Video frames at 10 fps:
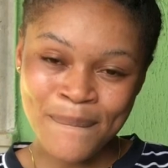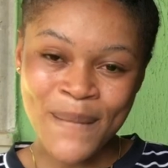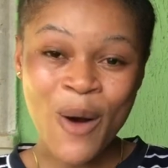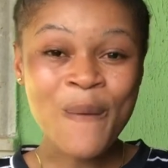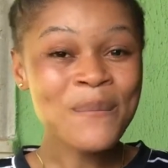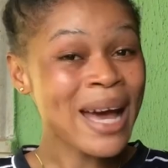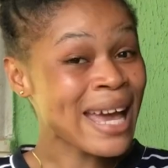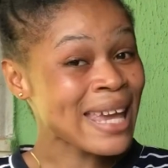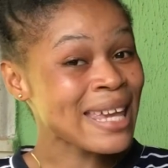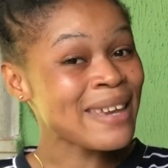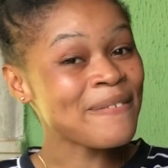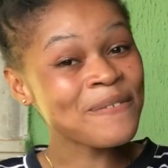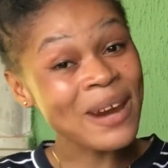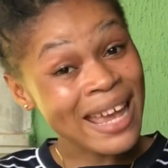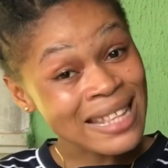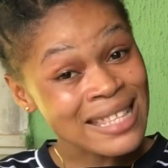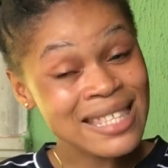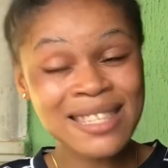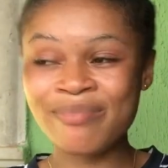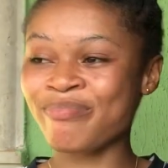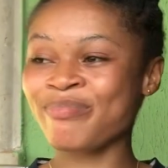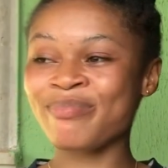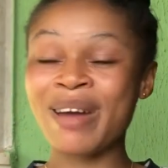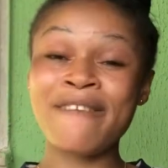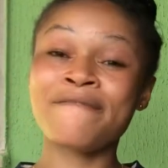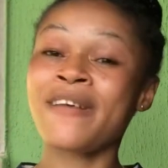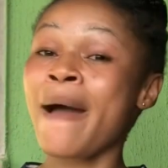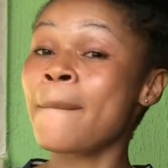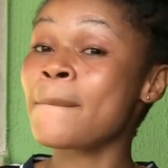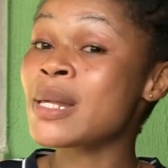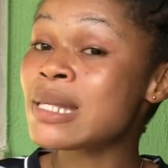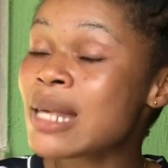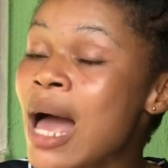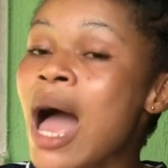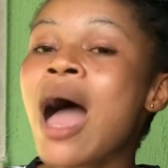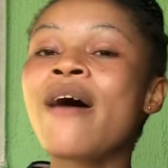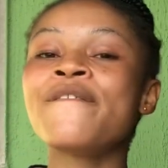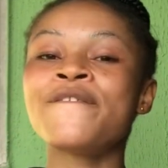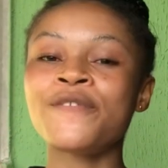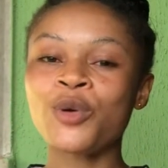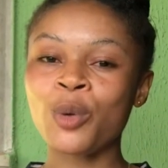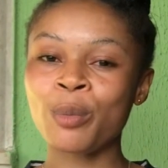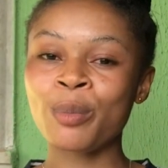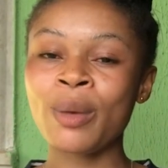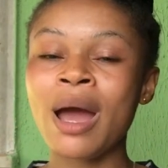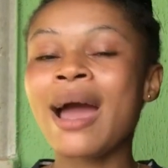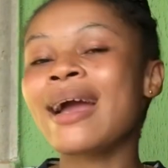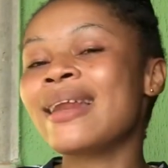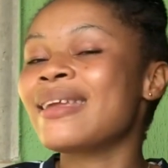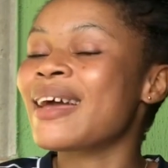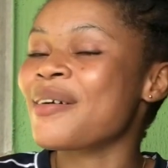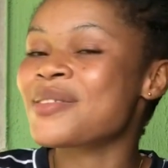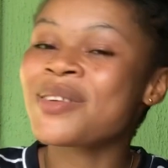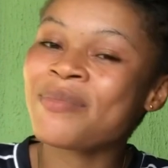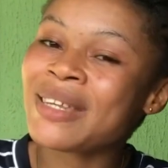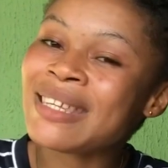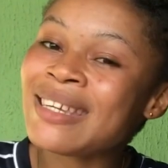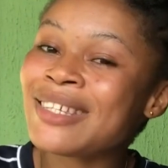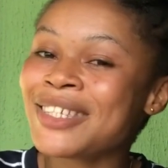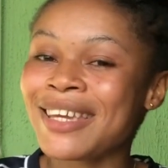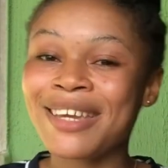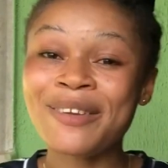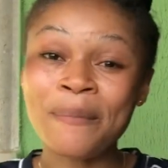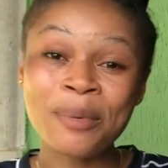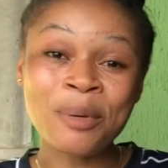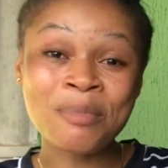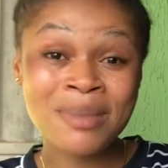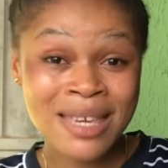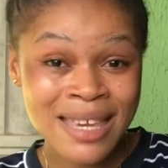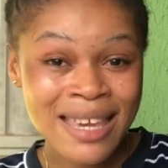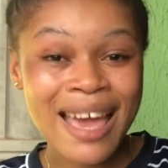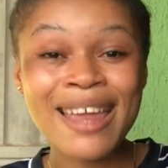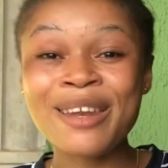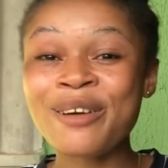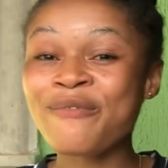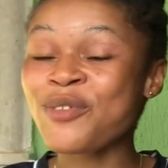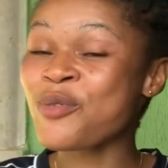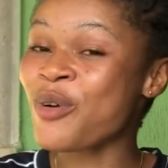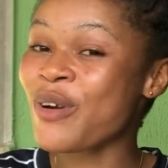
all my friends, my fans from Clean Hubs Committee checking up on me, I love you all.